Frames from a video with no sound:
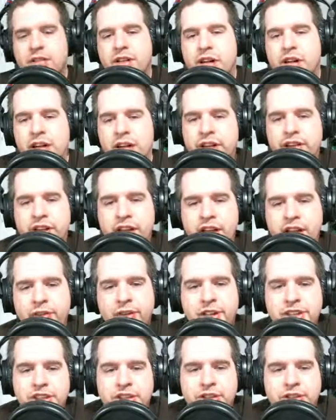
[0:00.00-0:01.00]
They
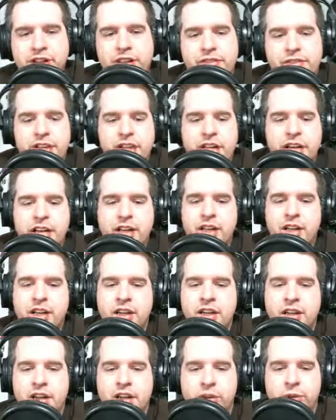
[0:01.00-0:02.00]
released a trailer for that,
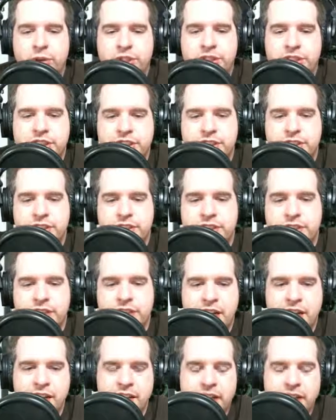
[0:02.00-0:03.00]
which is
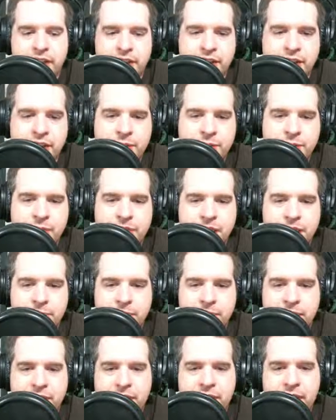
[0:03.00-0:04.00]
going to be a
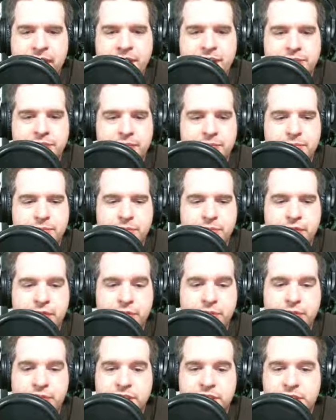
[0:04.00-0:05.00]
game by the guys that make
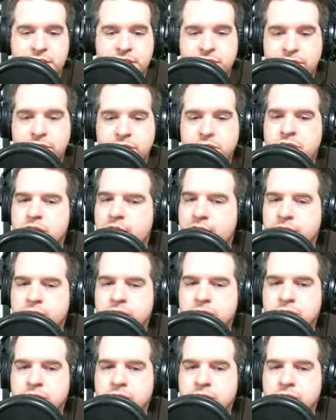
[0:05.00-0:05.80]
Resident Evil, right?